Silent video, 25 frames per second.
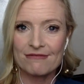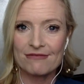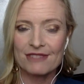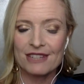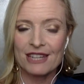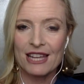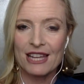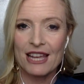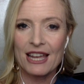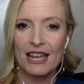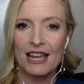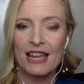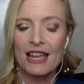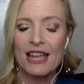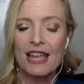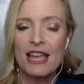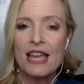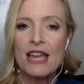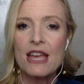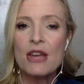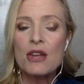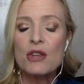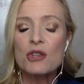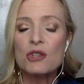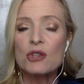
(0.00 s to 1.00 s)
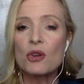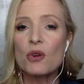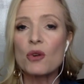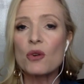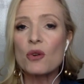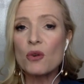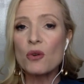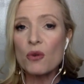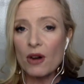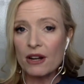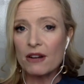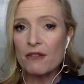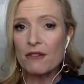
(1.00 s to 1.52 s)
Okay. So
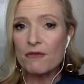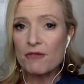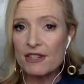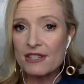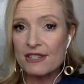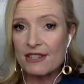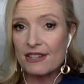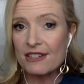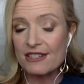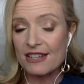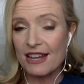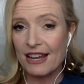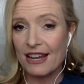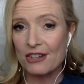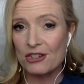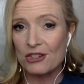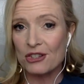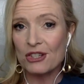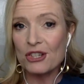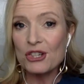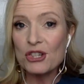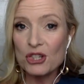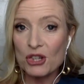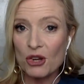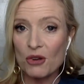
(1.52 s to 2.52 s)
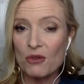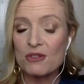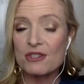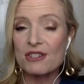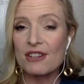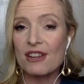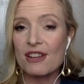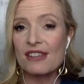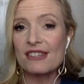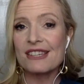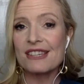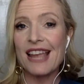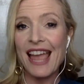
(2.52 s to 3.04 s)
quantum physics actually shows
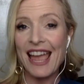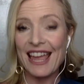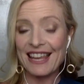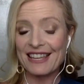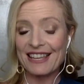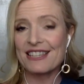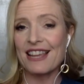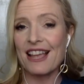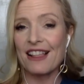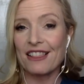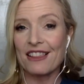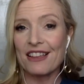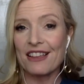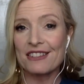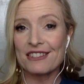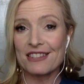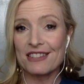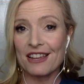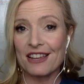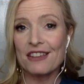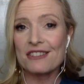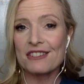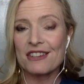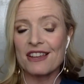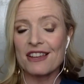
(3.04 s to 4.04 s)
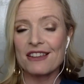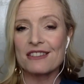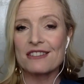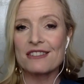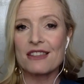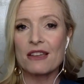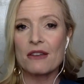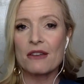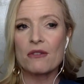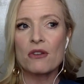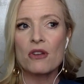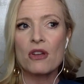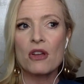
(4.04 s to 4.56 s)
us and tells us
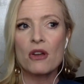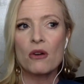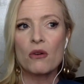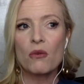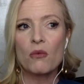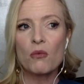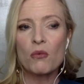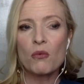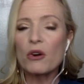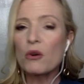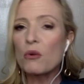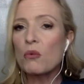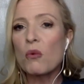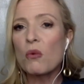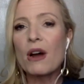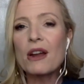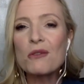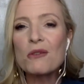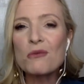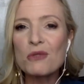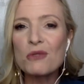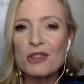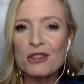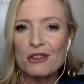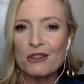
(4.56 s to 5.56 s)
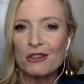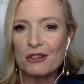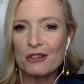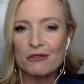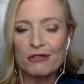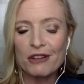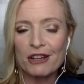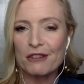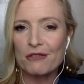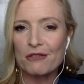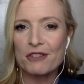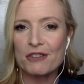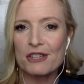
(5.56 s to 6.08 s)
that we're one with the
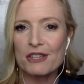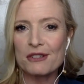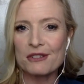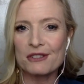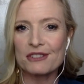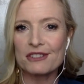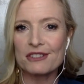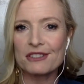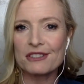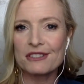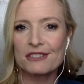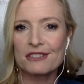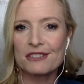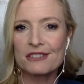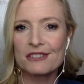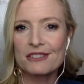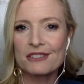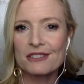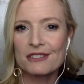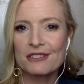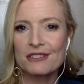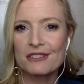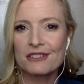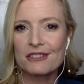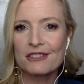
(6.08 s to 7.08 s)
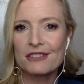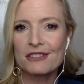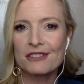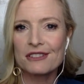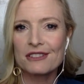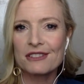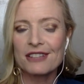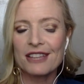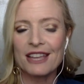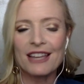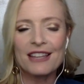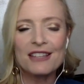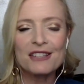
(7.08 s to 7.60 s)
unified field.
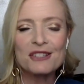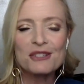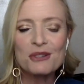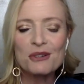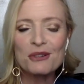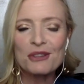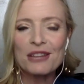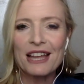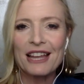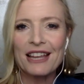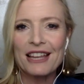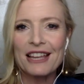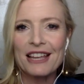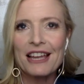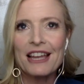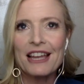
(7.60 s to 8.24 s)
Okay. So like,